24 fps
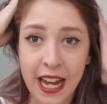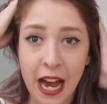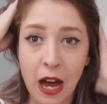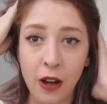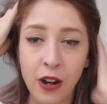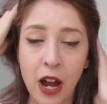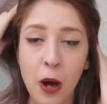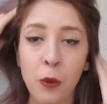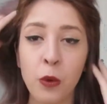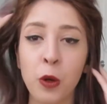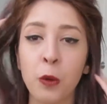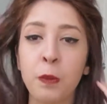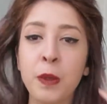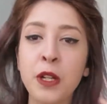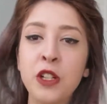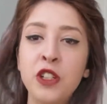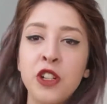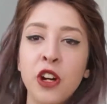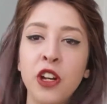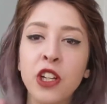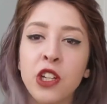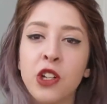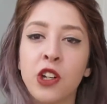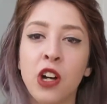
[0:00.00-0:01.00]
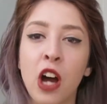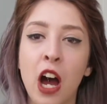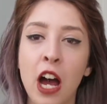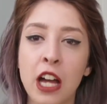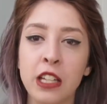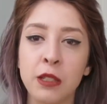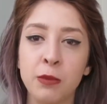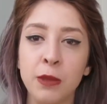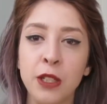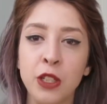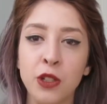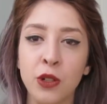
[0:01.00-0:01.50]
down. I will be showing you
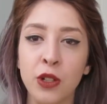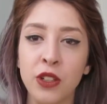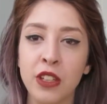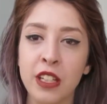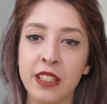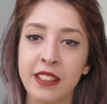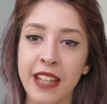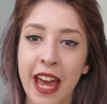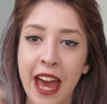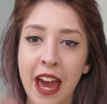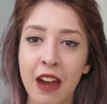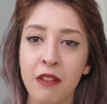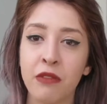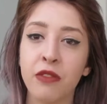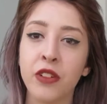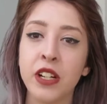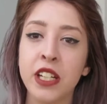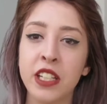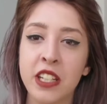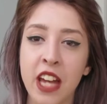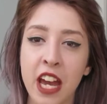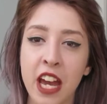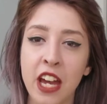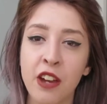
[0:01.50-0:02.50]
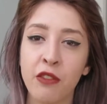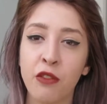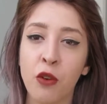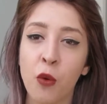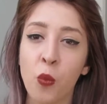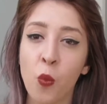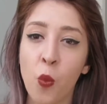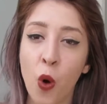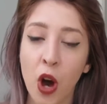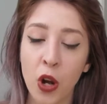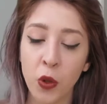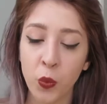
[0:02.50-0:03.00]
guys me doing this every day for
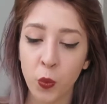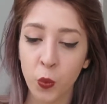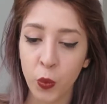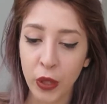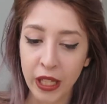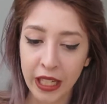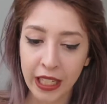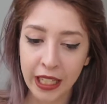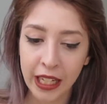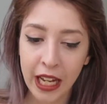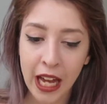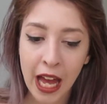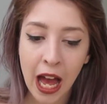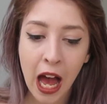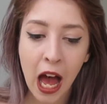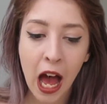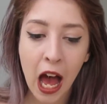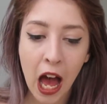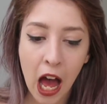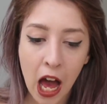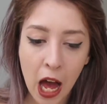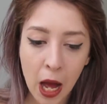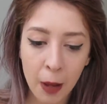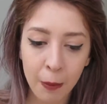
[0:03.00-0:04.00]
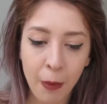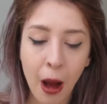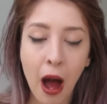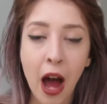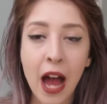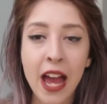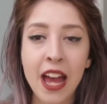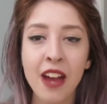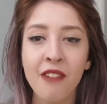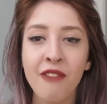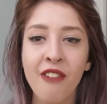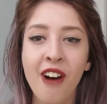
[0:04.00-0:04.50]
1 week.
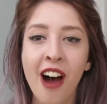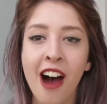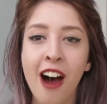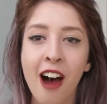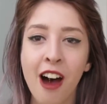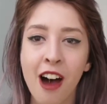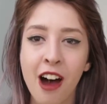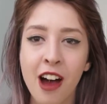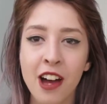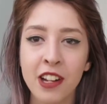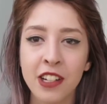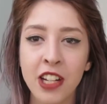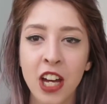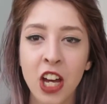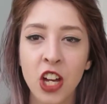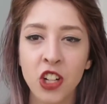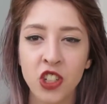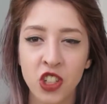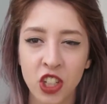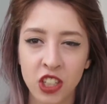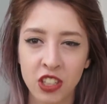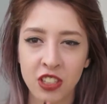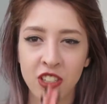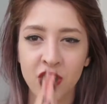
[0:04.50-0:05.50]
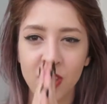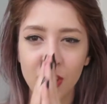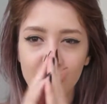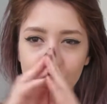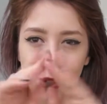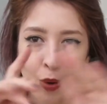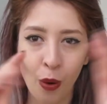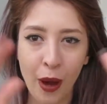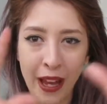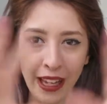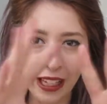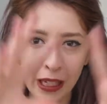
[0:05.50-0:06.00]
I have heard,
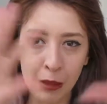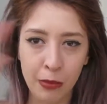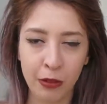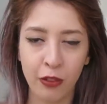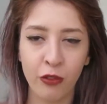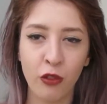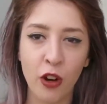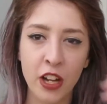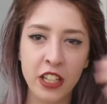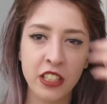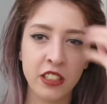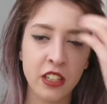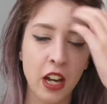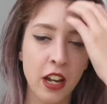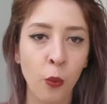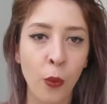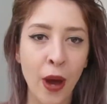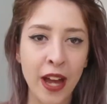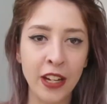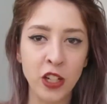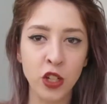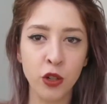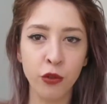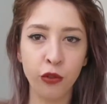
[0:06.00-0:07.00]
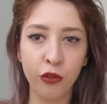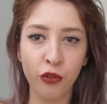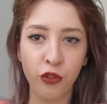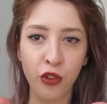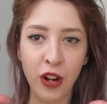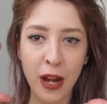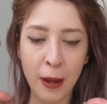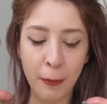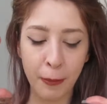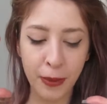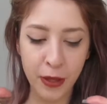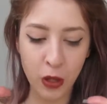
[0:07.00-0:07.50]
just quickly before I start, when you
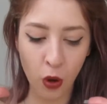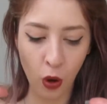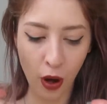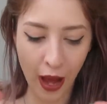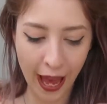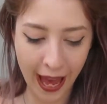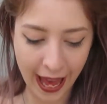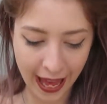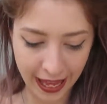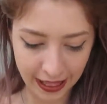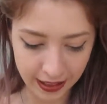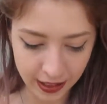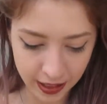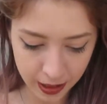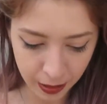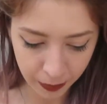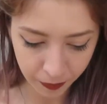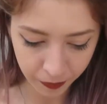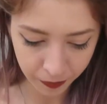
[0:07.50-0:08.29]
flip your head